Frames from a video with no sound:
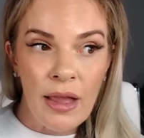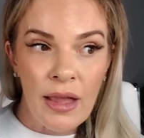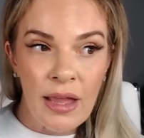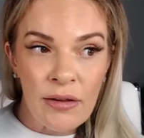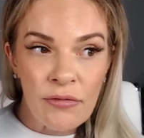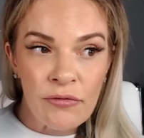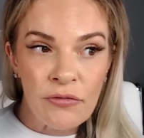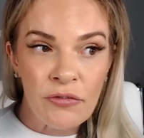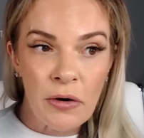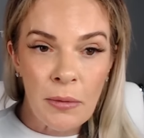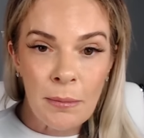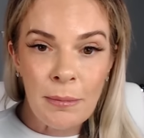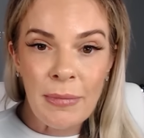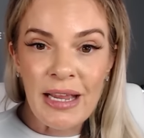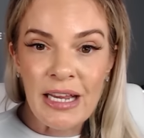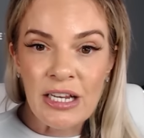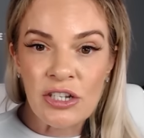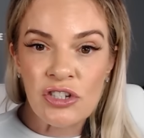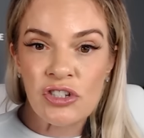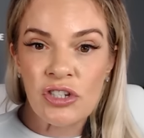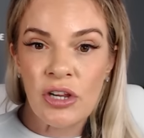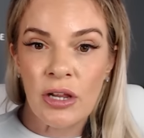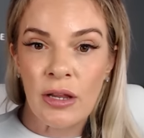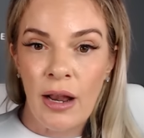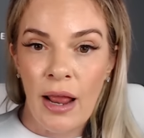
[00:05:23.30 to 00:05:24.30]

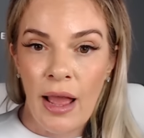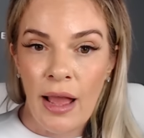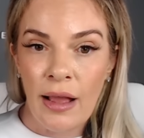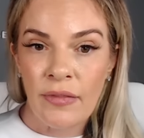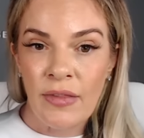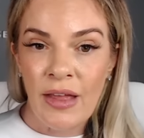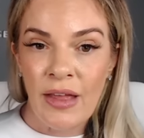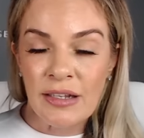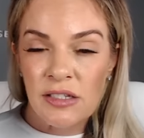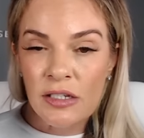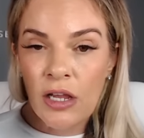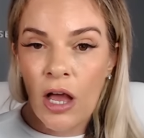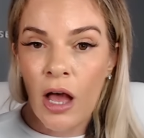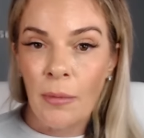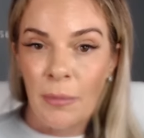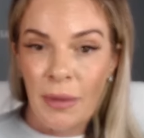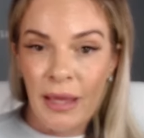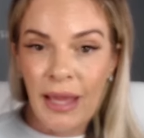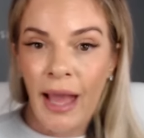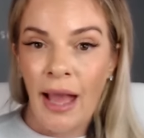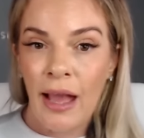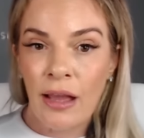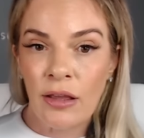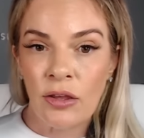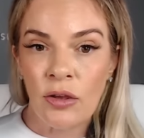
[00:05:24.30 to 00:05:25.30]
information that's
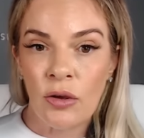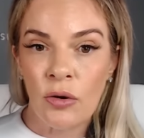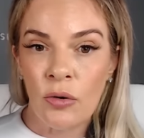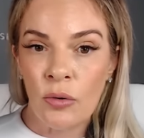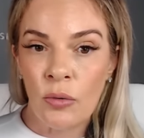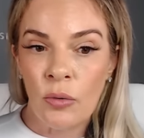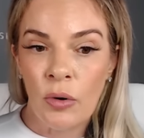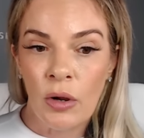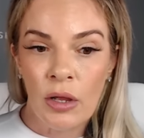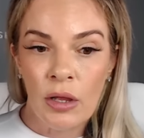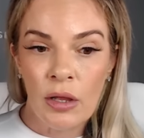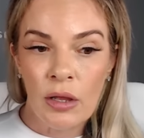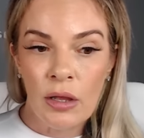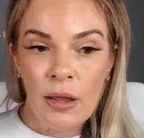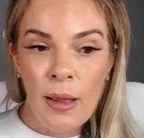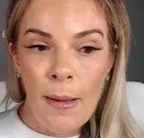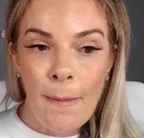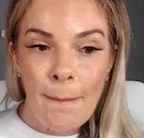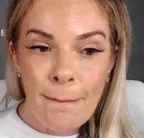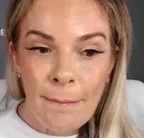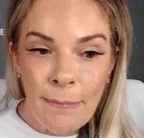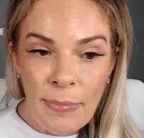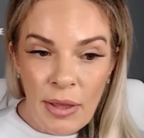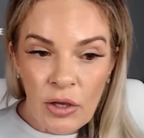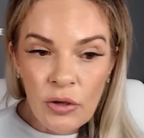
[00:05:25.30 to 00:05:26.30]
coming at you
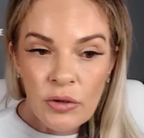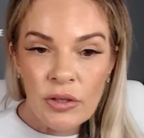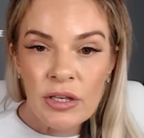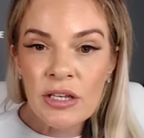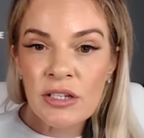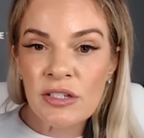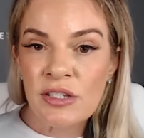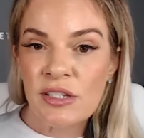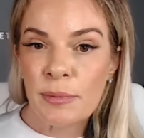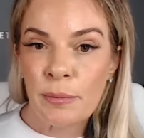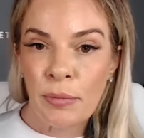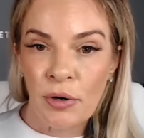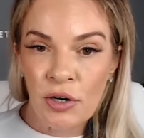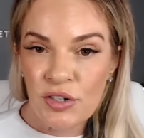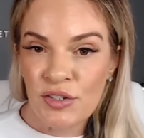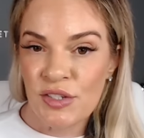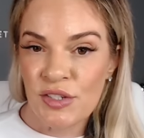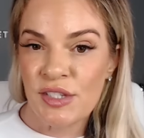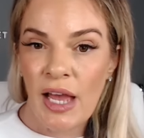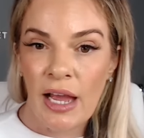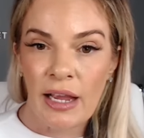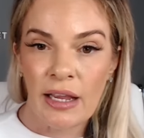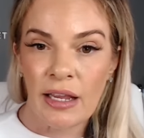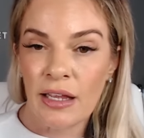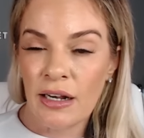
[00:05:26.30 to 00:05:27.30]
billions per
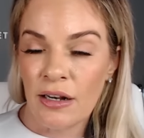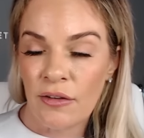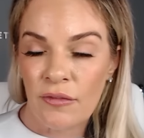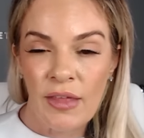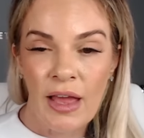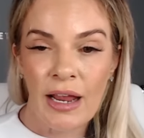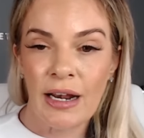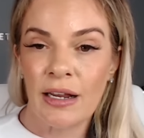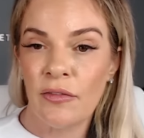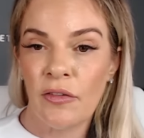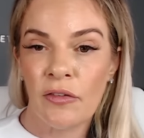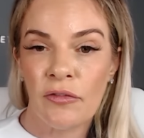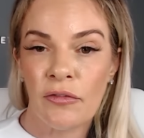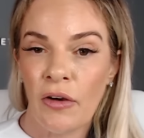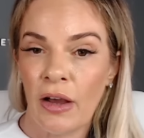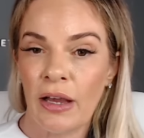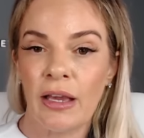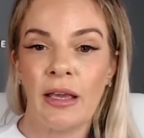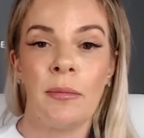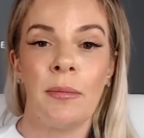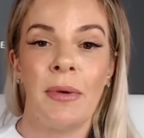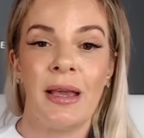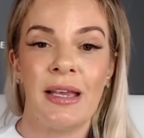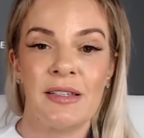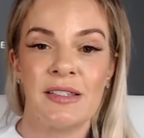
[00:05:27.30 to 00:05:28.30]
second, if that even
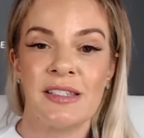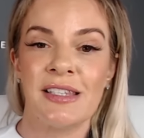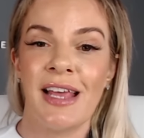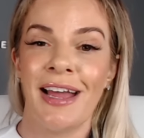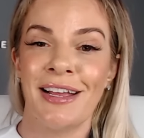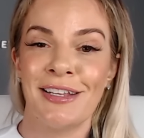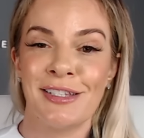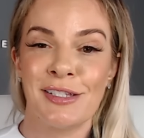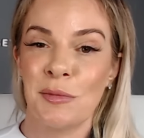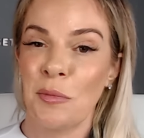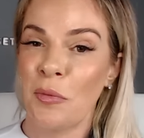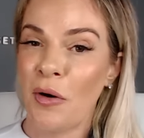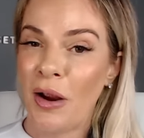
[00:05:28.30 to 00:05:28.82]
fucking makes sense.